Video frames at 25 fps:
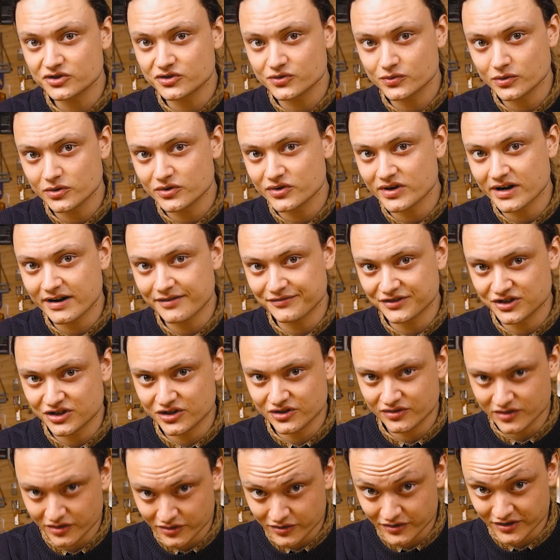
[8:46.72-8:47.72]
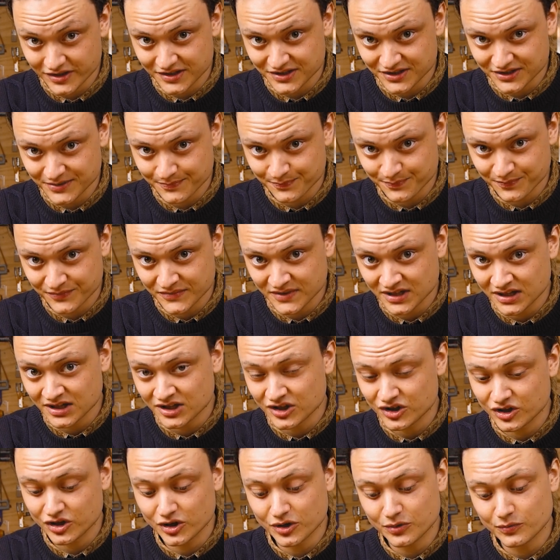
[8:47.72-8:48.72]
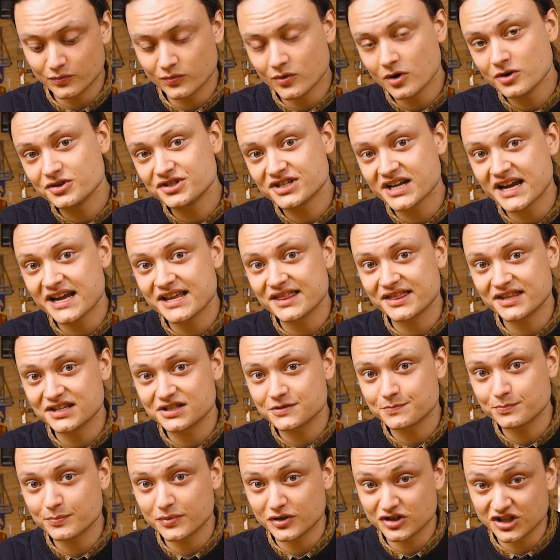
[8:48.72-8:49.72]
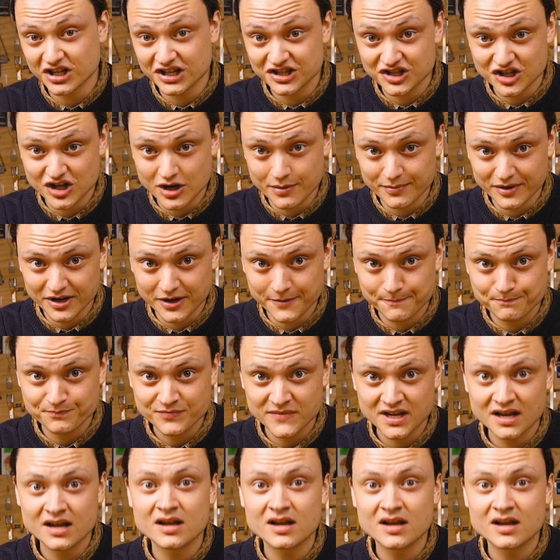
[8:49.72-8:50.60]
a screwdriver to do this. You're going to rotate this potentiometer